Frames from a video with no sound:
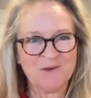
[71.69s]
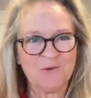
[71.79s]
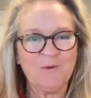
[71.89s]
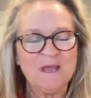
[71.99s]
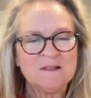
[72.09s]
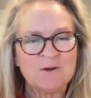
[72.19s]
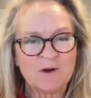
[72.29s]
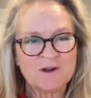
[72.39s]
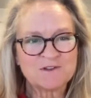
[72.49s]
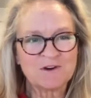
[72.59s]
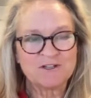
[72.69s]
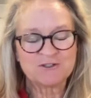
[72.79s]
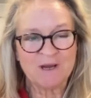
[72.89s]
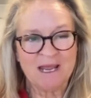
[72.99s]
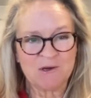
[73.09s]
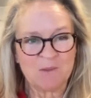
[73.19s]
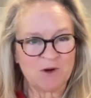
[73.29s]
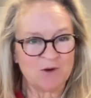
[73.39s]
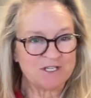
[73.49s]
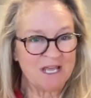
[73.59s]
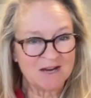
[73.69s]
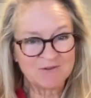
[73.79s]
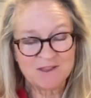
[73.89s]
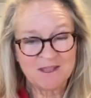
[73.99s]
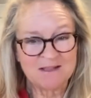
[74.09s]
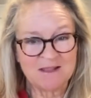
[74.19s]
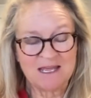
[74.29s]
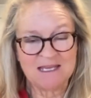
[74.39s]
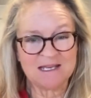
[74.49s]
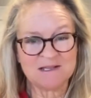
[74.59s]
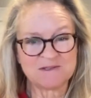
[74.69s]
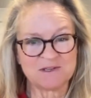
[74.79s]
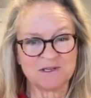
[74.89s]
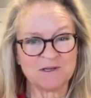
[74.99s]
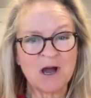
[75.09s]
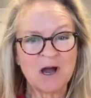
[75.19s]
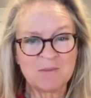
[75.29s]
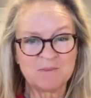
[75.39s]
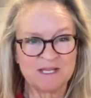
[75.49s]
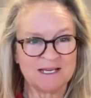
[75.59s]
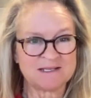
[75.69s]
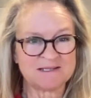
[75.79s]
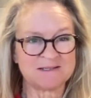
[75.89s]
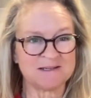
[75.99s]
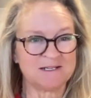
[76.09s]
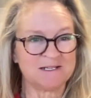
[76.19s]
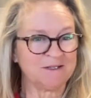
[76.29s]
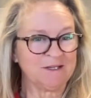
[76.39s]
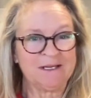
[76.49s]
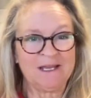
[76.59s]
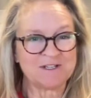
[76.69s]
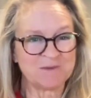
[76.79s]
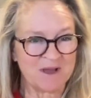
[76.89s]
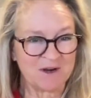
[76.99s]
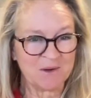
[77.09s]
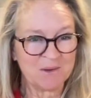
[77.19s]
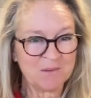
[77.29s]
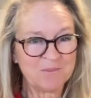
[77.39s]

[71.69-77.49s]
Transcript: We lawyers are trained to approach everything like it's a complex litigation matter.